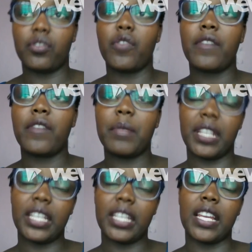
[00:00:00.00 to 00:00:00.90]
your
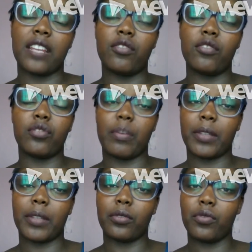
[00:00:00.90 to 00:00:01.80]
family can go to the
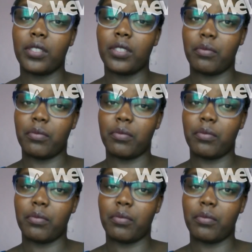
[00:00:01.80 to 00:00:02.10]
person who is